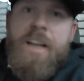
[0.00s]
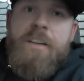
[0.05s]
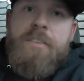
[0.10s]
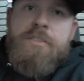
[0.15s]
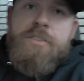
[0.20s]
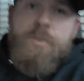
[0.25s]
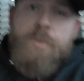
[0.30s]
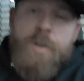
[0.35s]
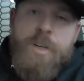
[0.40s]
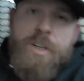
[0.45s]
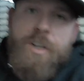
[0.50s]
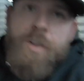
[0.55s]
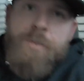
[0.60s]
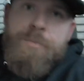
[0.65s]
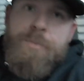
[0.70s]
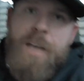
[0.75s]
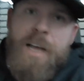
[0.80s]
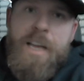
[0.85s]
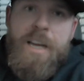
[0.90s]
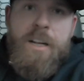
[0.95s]
out so we're
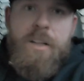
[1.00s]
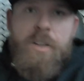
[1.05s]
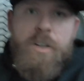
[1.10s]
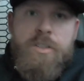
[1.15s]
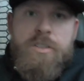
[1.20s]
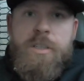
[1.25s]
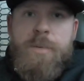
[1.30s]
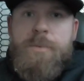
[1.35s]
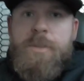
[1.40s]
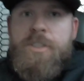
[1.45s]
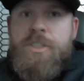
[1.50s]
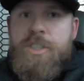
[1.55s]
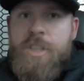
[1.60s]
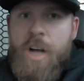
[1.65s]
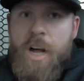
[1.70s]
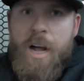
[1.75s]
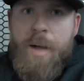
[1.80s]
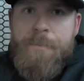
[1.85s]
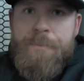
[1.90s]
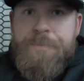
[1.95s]
good i gotta close up the
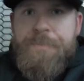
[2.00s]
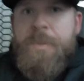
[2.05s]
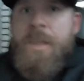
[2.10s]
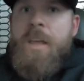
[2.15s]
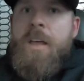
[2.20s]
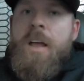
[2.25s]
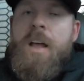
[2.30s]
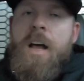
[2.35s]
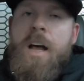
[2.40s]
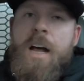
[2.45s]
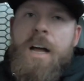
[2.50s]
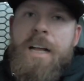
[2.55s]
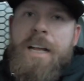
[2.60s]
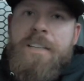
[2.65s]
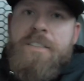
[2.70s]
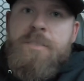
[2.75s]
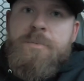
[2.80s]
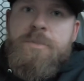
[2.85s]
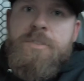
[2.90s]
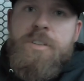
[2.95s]
shop uh,
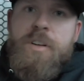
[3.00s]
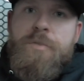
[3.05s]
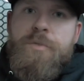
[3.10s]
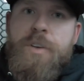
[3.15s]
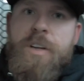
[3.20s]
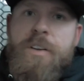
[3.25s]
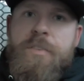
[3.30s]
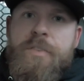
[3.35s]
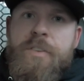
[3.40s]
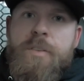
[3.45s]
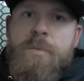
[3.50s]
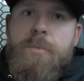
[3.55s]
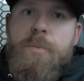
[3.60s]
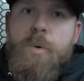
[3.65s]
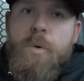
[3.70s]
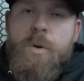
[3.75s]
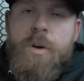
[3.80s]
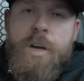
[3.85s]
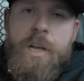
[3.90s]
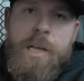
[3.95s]
get some stuff ready for the
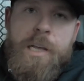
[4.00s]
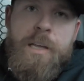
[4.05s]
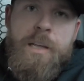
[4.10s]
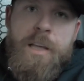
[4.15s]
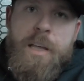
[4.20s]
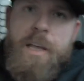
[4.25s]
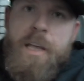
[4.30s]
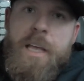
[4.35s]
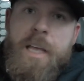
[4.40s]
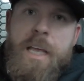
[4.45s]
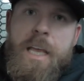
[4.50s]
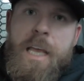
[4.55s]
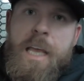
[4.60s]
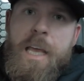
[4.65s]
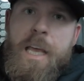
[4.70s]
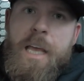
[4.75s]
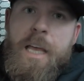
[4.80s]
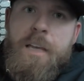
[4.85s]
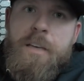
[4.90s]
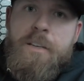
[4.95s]
morning,
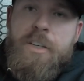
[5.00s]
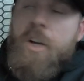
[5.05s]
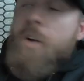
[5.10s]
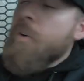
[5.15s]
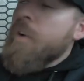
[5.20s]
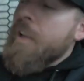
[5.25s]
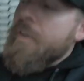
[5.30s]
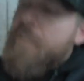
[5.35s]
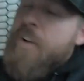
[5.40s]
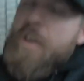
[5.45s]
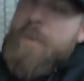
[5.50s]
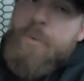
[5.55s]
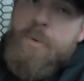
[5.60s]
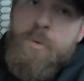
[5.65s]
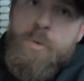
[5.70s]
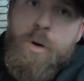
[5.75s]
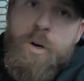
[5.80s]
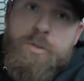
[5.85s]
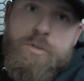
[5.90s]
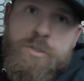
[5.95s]
and go and give a couple
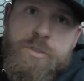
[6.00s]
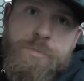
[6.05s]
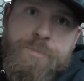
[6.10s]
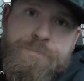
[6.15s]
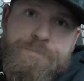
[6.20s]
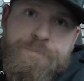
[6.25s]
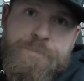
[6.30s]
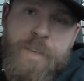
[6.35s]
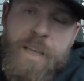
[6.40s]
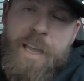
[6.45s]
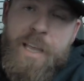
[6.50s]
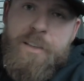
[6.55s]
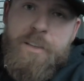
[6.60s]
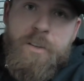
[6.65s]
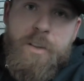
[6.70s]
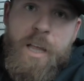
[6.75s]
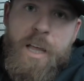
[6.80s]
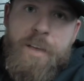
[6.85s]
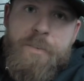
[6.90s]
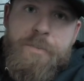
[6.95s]
quotes. Day in
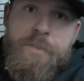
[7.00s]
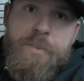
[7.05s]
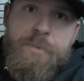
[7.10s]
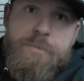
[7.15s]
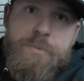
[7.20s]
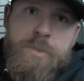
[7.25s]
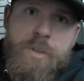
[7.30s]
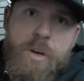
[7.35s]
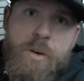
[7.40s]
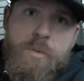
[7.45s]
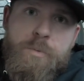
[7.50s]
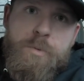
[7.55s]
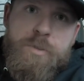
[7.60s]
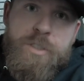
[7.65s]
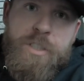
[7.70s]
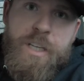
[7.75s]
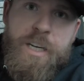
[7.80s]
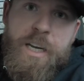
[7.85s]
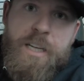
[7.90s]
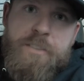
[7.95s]
the life. So we'll
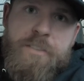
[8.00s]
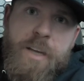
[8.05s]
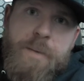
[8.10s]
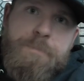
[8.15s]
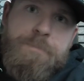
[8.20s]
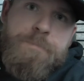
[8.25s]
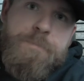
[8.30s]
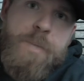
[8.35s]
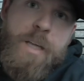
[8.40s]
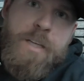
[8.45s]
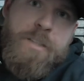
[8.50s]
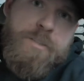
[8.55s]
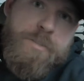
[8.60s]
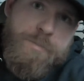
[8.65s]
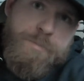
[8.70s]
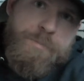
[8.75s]
see you next time. Thanks.